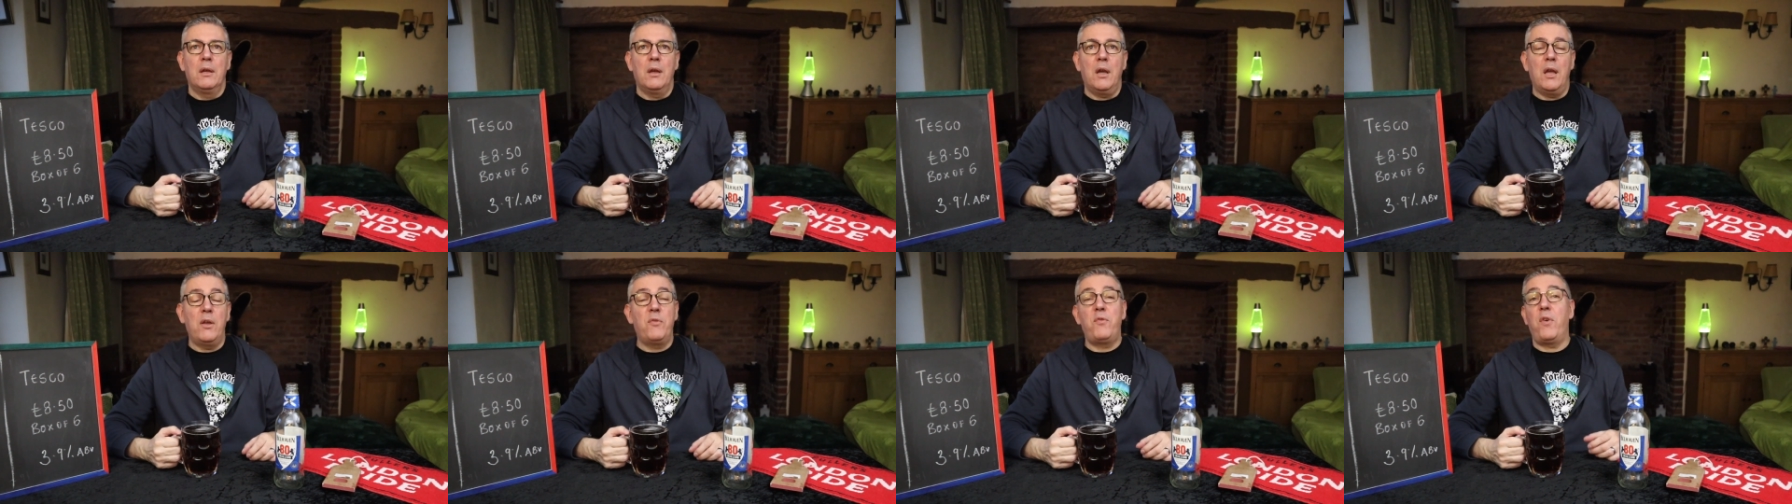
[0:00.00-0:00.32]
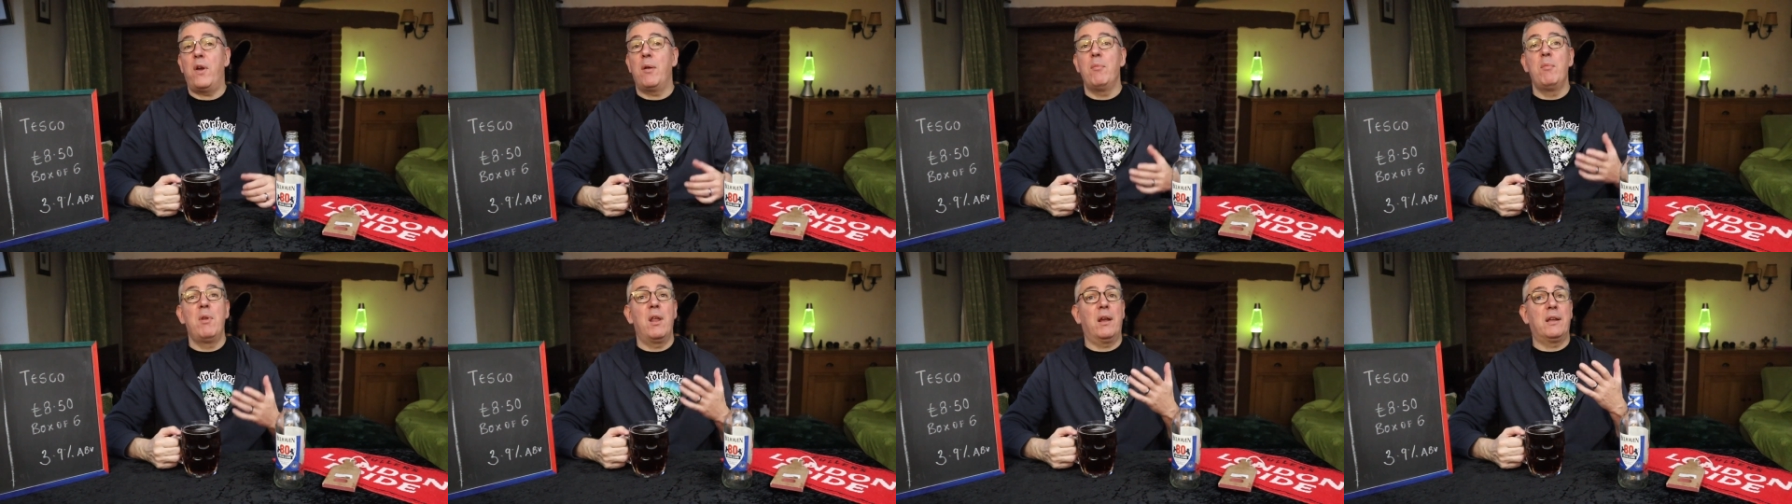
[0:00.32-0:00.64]
If
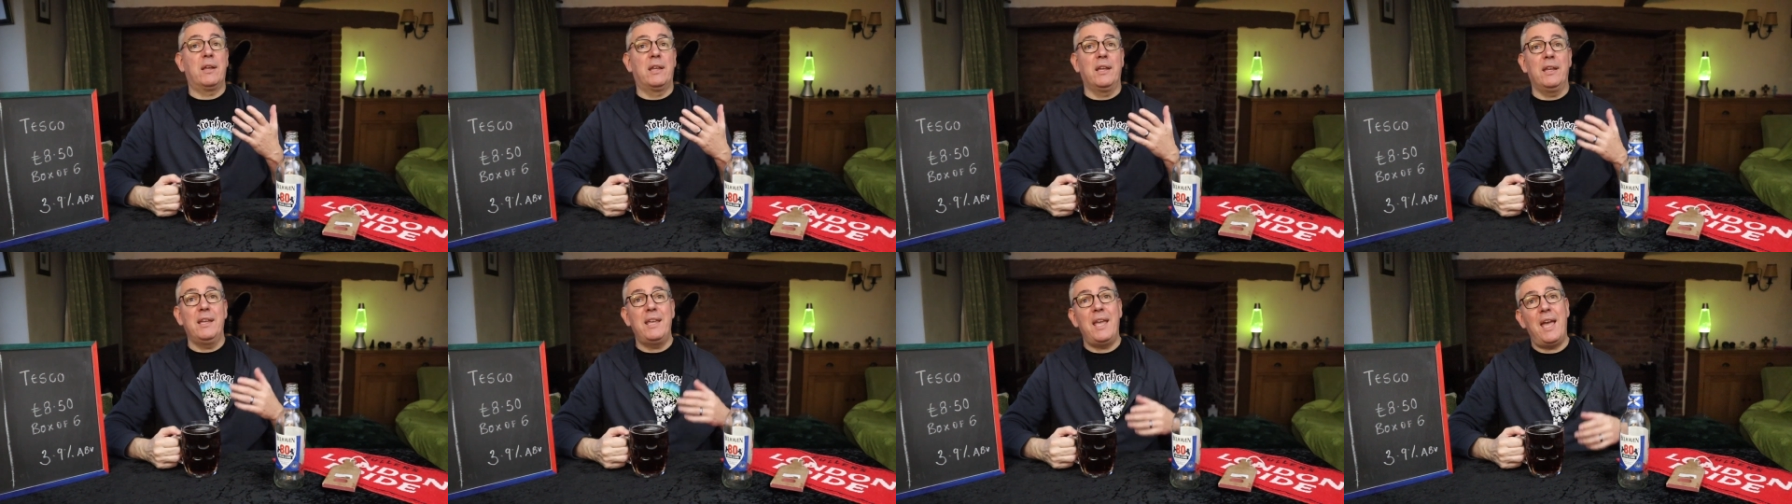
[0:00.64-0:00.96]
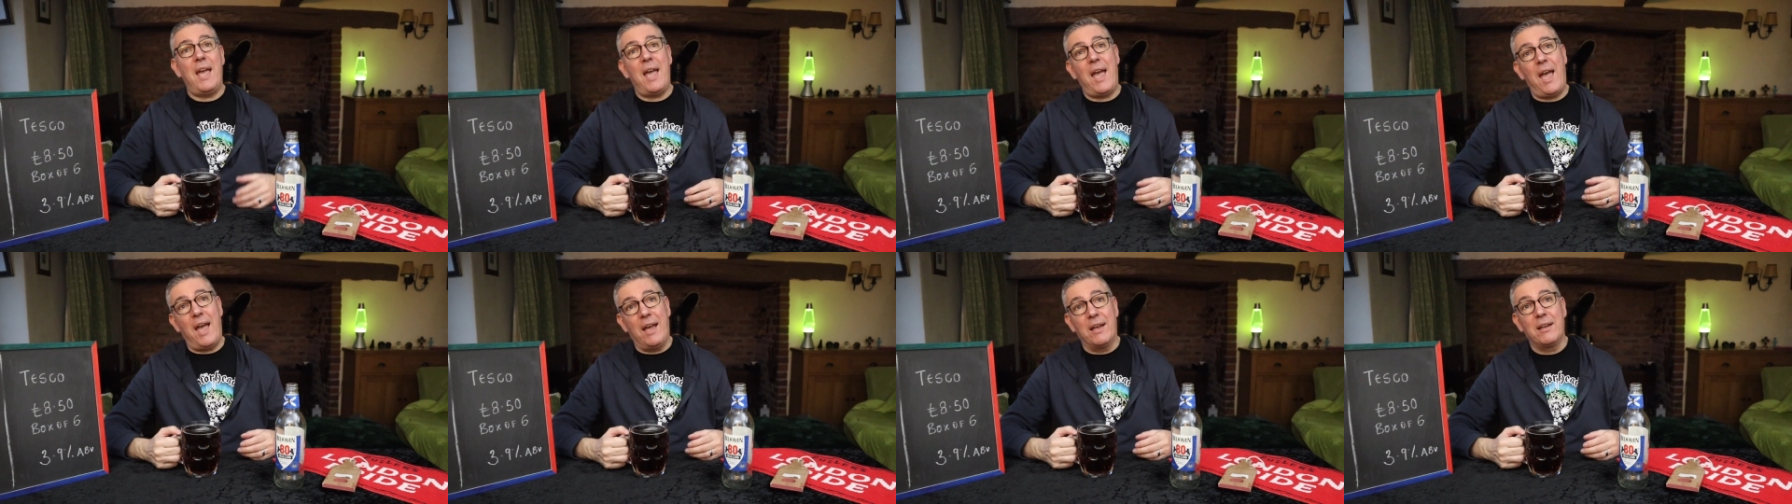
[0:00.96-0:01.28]
I'm lucky,
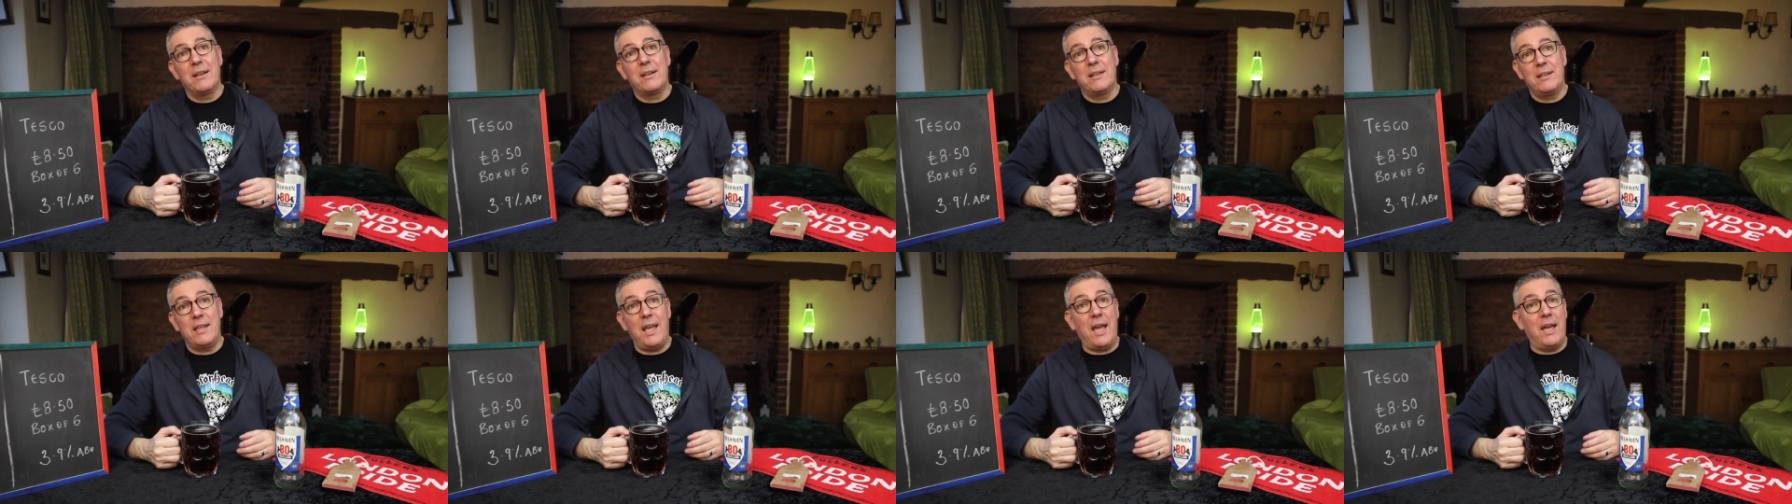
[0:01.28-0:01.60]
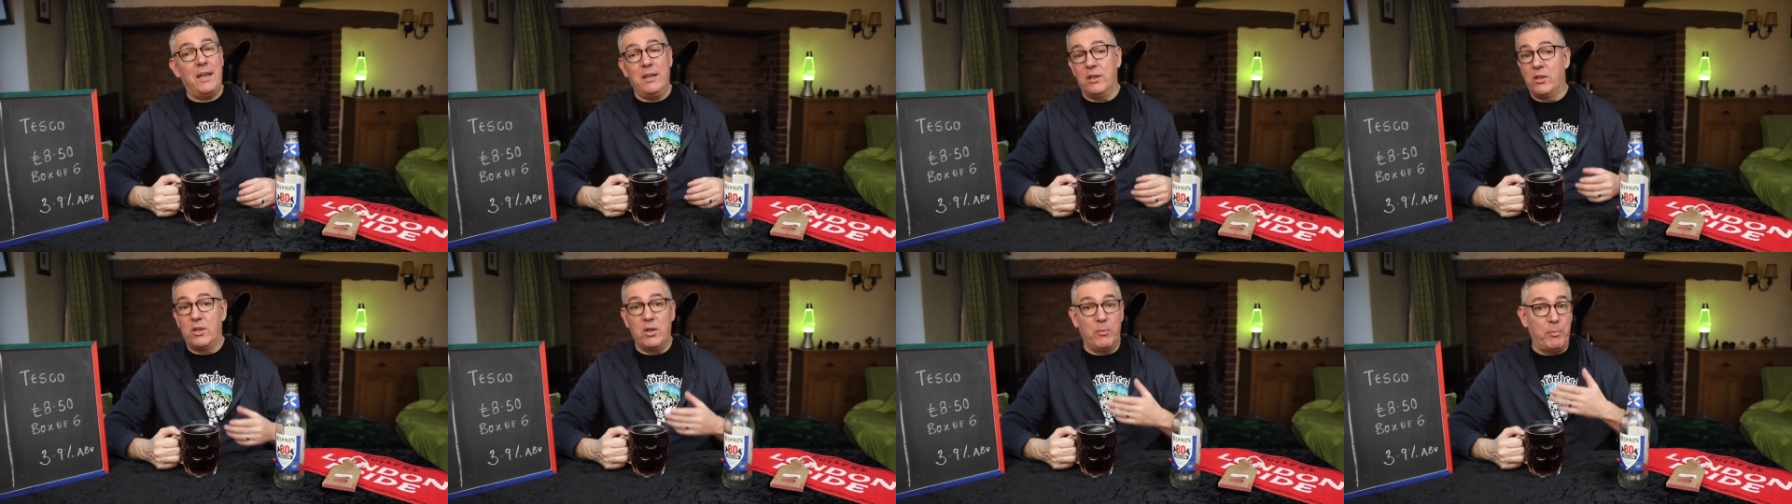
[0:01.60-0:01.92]
yeah,
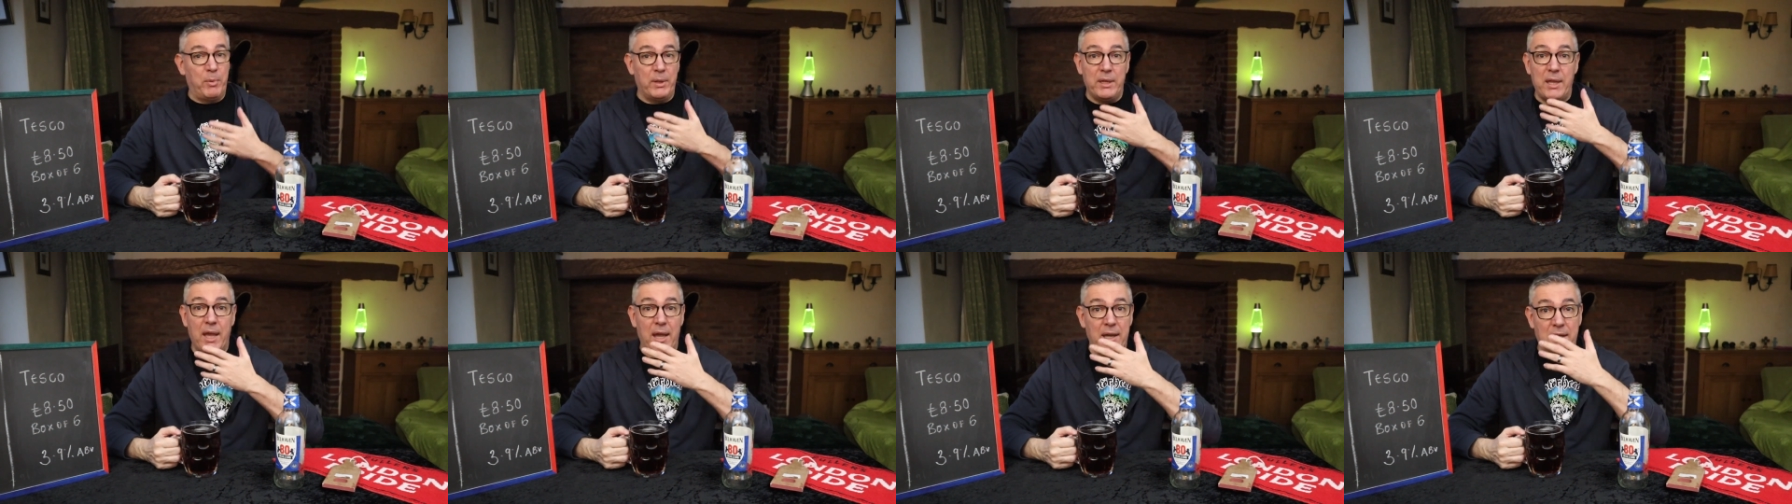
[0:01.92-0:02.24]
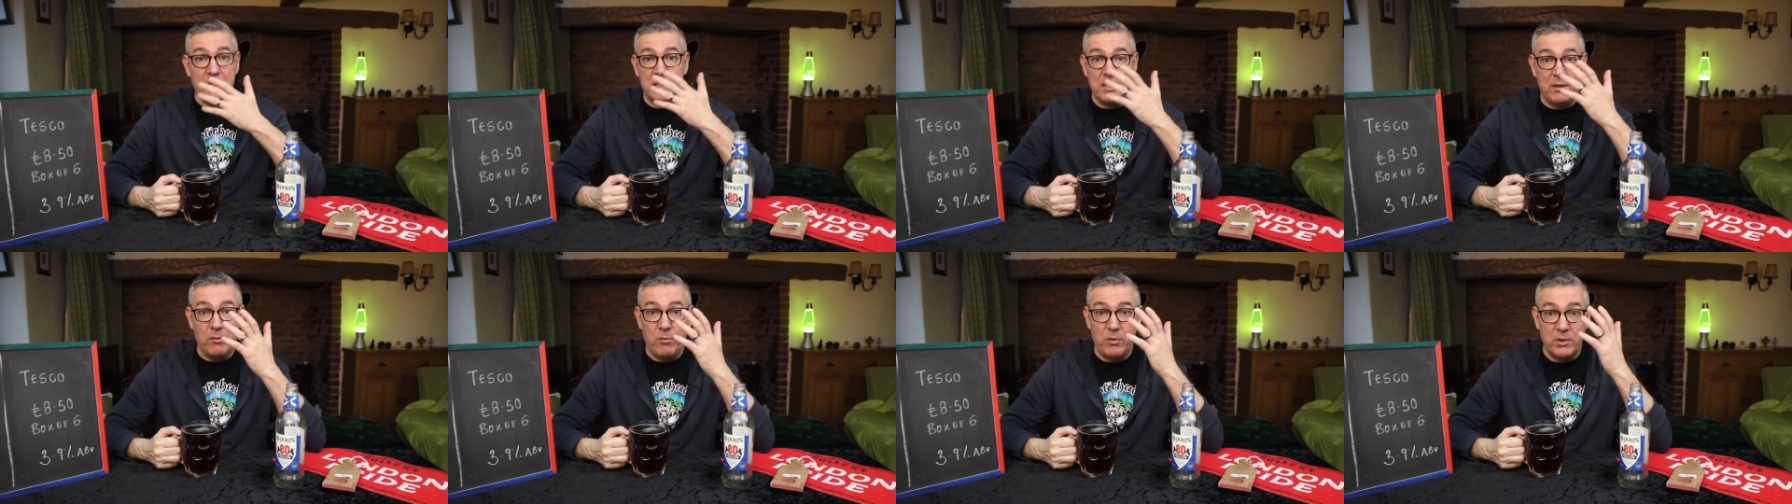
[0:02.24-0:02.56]
it could be, yeah,
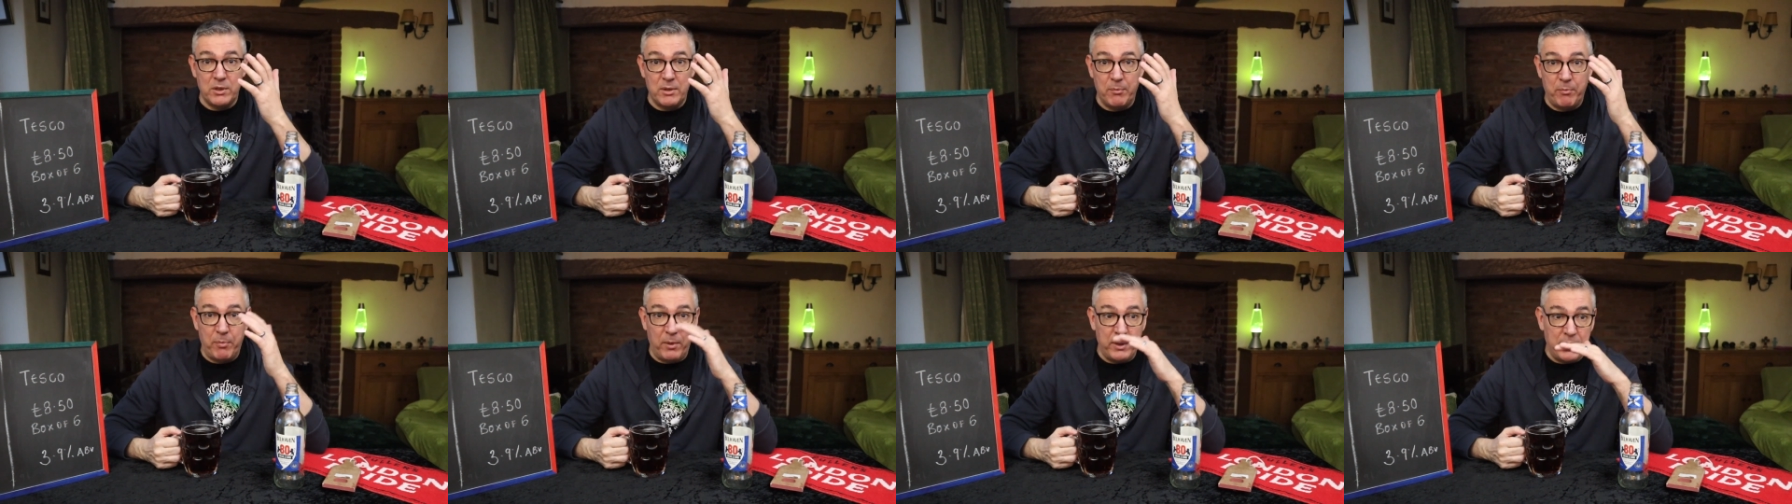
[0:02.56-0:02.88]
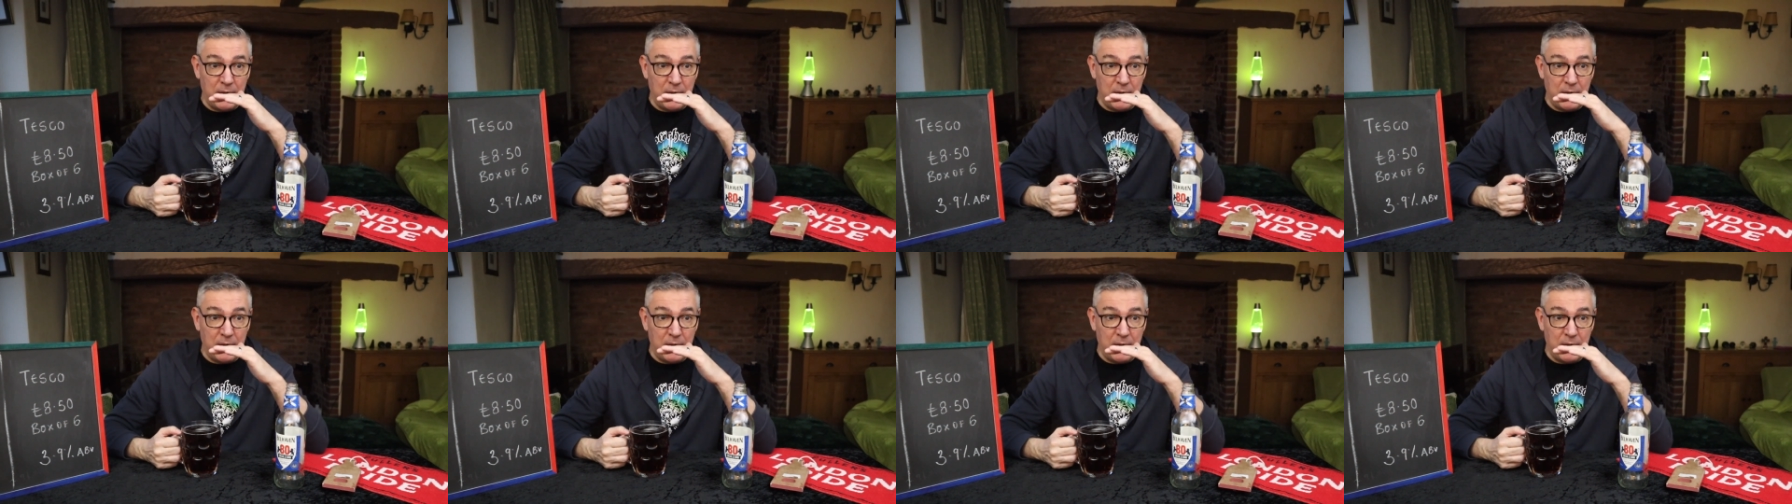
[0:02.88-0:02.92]
because it was a,